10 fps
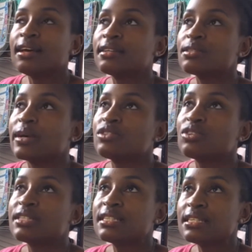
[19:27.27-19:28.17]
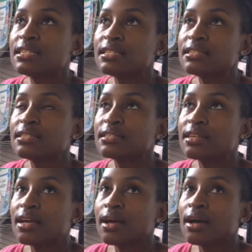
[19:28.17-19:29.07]
So I drink teas,
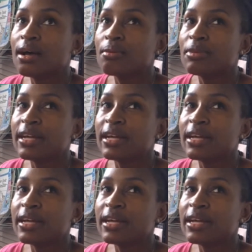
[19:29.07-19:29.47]
but I